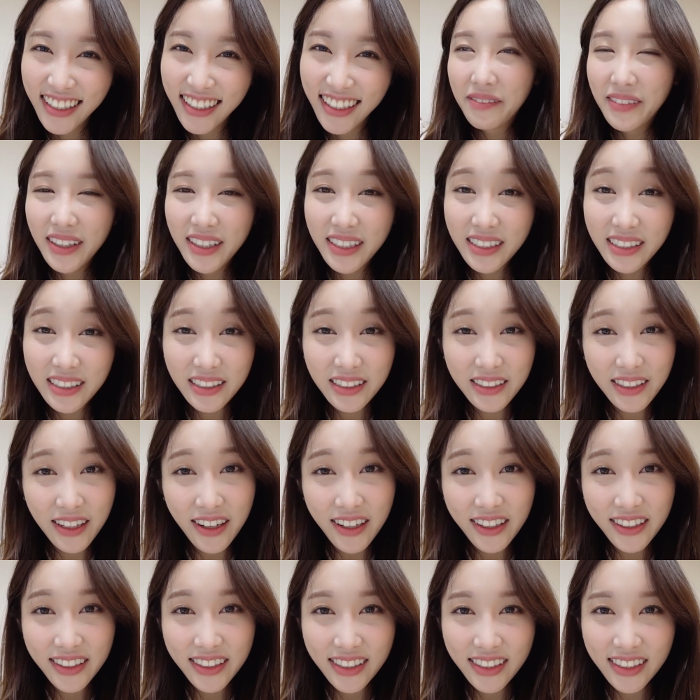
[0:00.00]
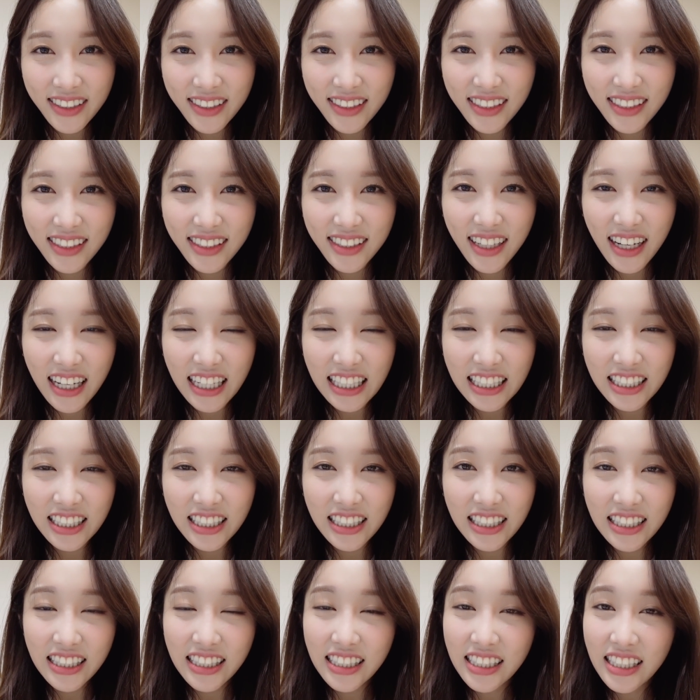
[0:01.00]
because the doctor decides to
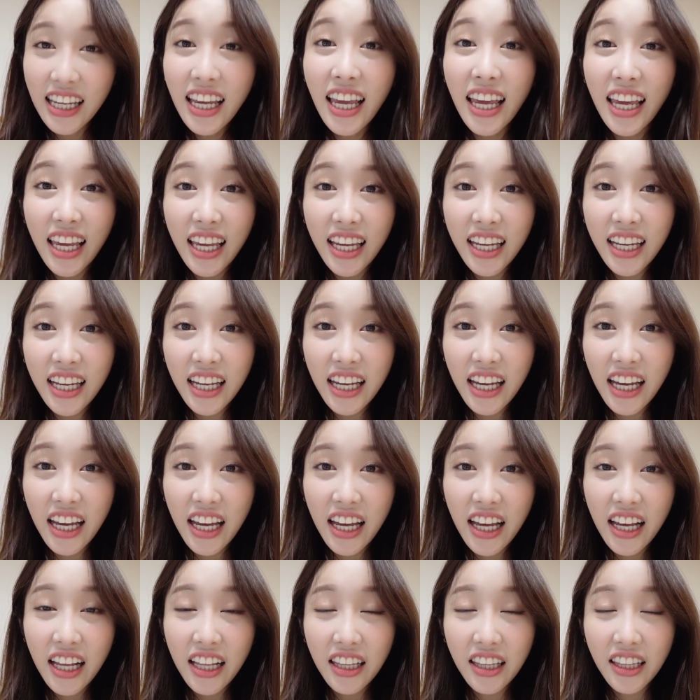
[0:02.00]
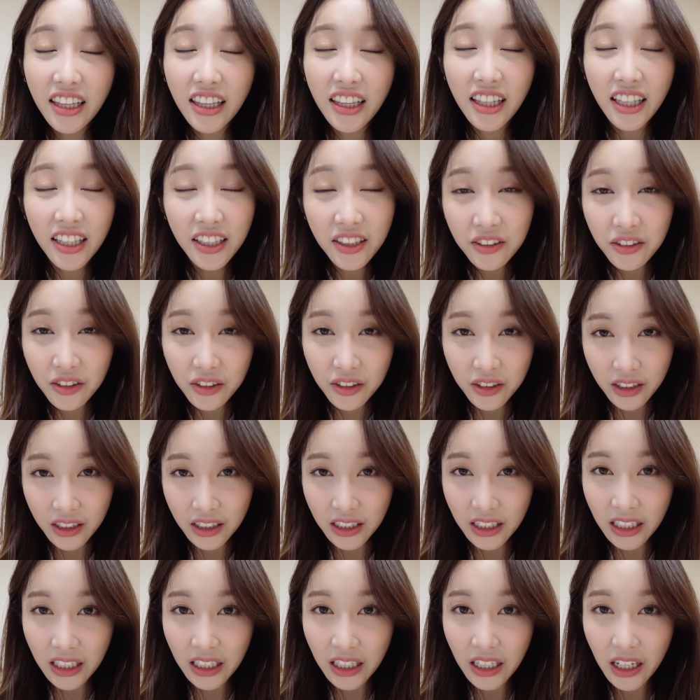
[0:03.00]
dig
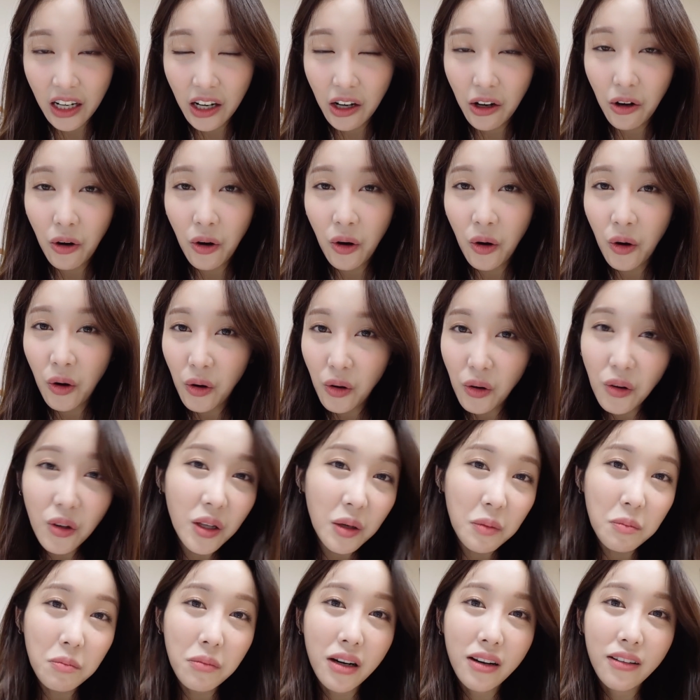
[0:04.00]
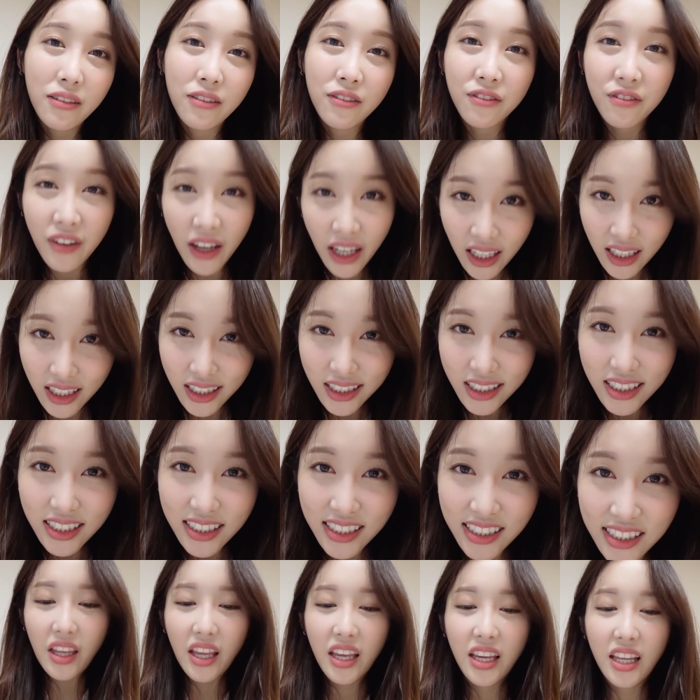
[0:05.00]
literally a hole in my
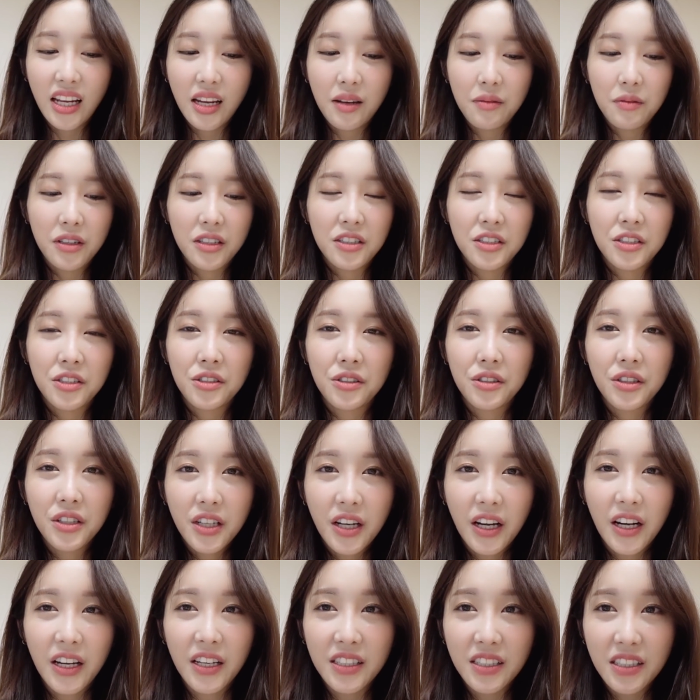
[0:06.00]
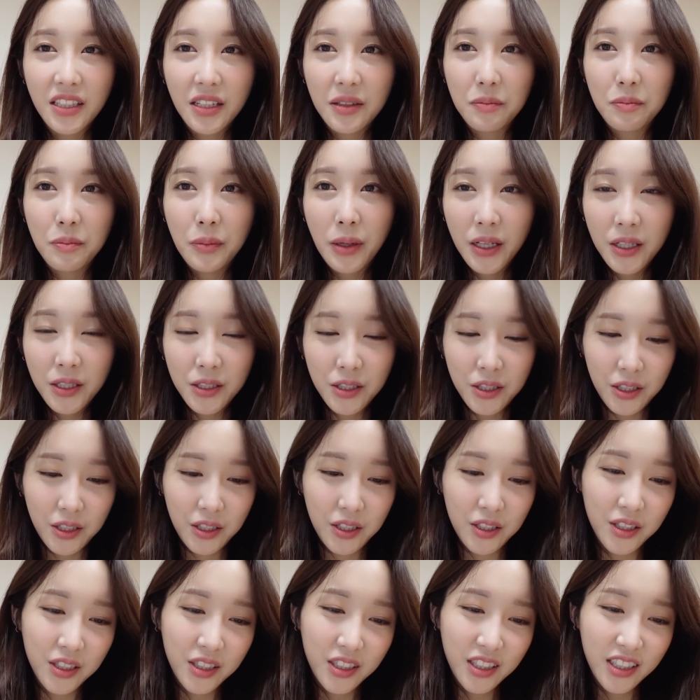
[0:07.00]
face. And I'm gonna show you guys a
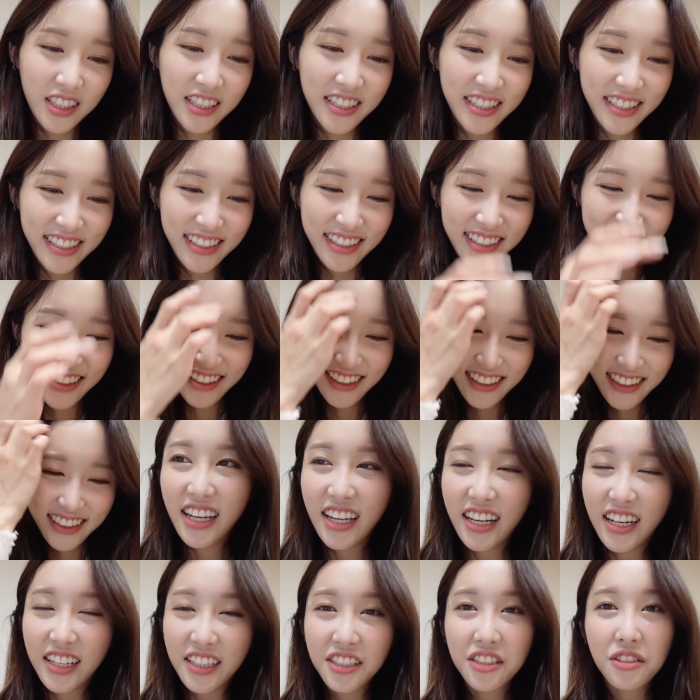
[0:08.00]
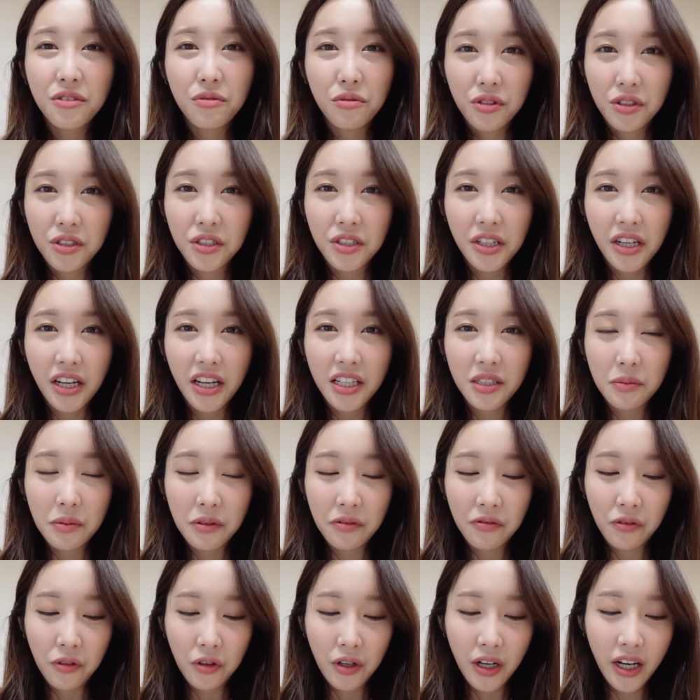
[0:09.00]
picture. I should warn you guys
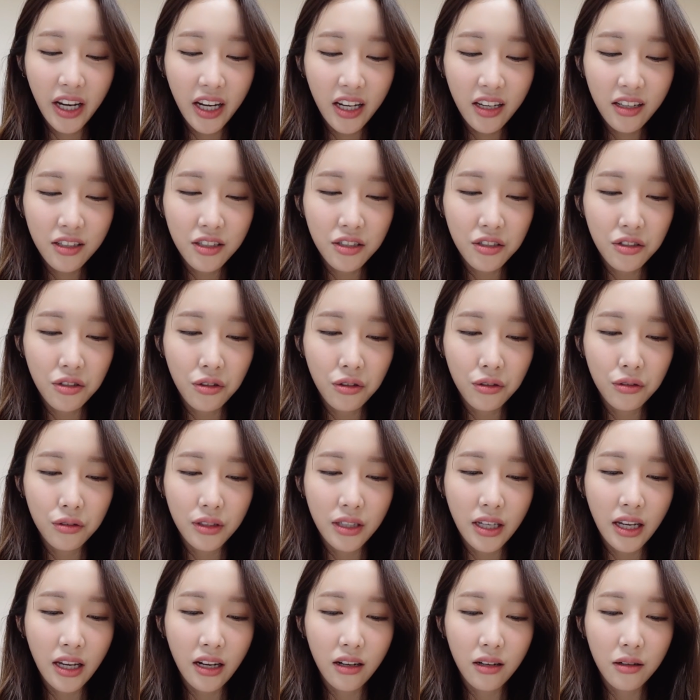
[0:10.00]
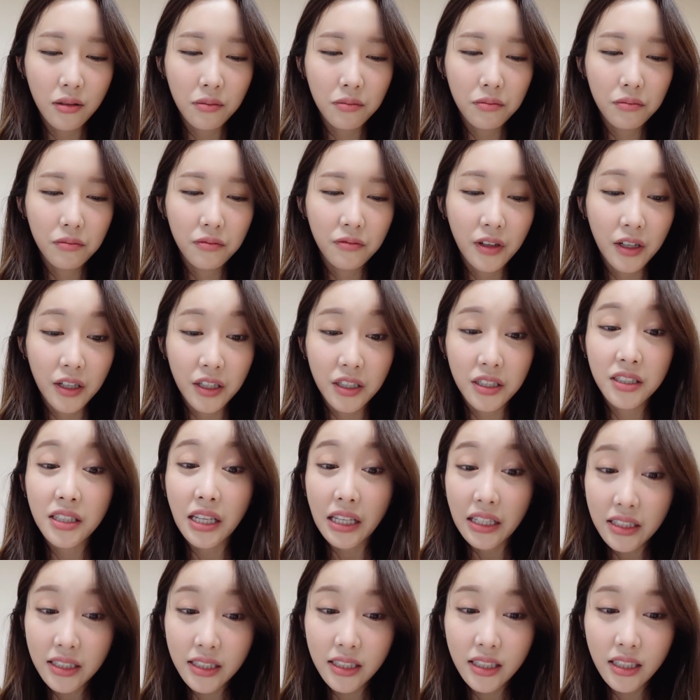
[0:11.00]
beforehand, to those that are very
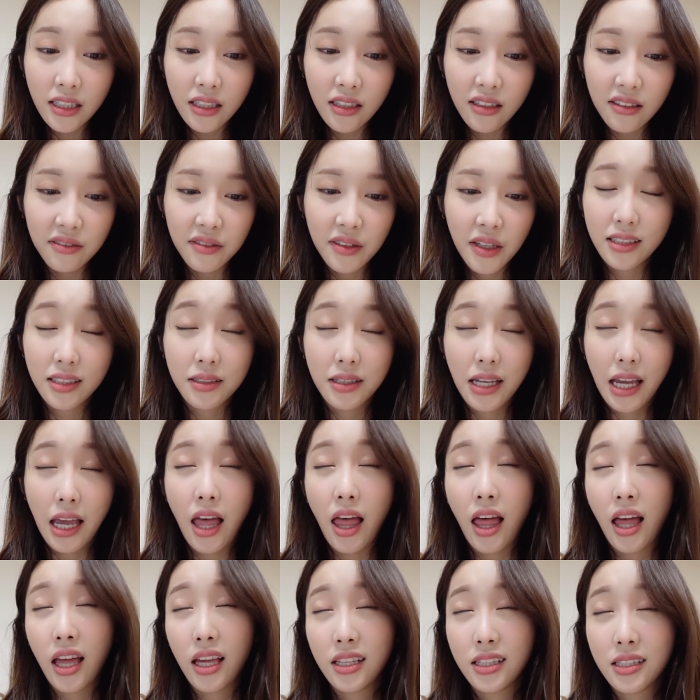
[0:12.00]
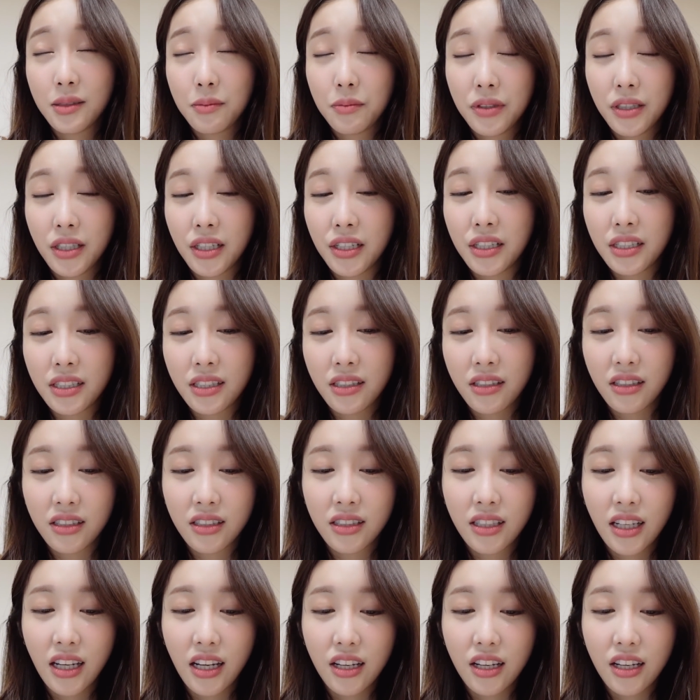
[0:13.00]
sensitive. It's pretty disgusting